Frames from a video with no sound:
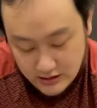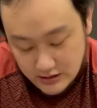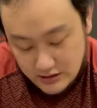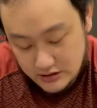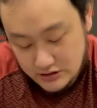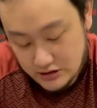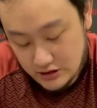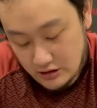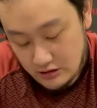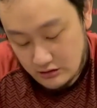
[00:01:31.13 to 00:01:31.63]

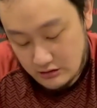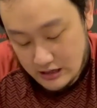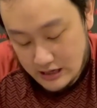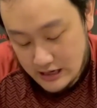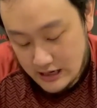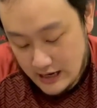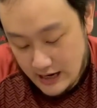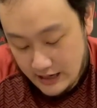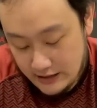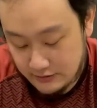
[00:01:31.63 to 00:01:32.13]
So
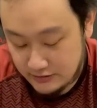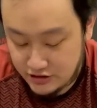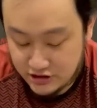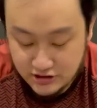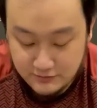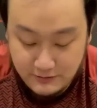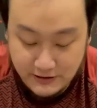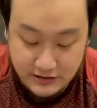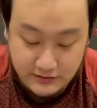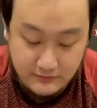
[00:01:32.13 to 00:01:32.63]
I ended up
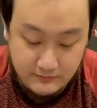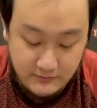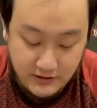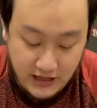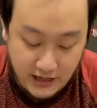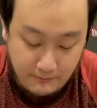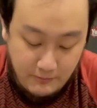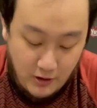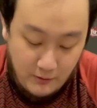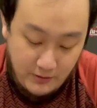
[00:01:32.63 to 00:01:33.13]
just playing,
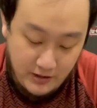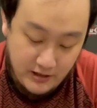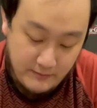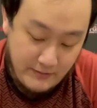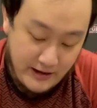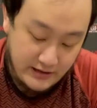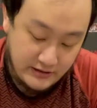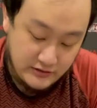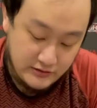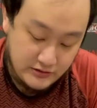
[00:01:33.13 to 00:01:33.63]
like pumping it
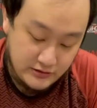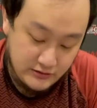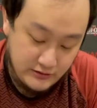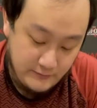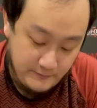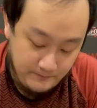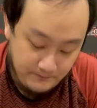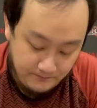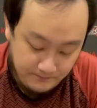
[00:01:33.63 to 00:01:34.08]
back to 2.